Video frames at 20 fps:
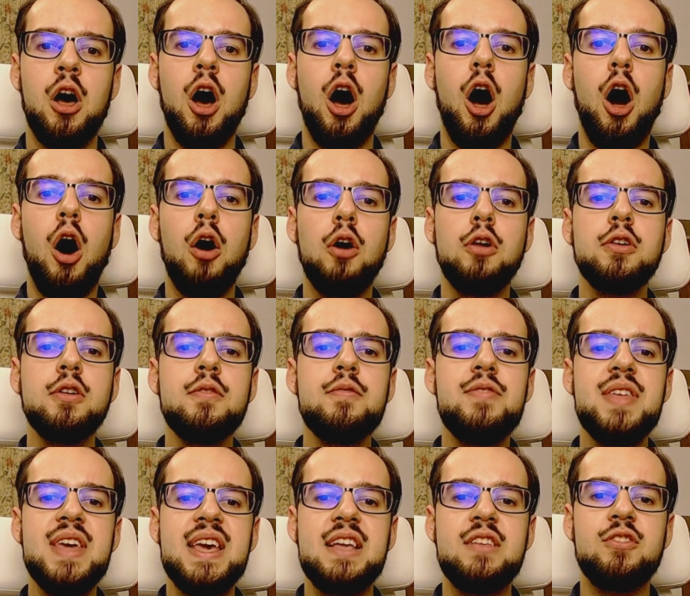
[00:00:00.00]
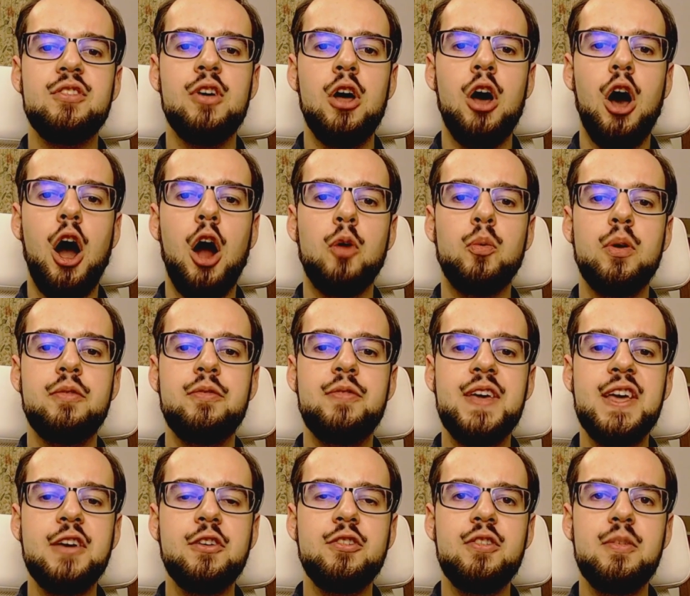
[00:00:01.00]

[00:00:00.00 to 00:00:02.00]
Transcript: all of these are revealed to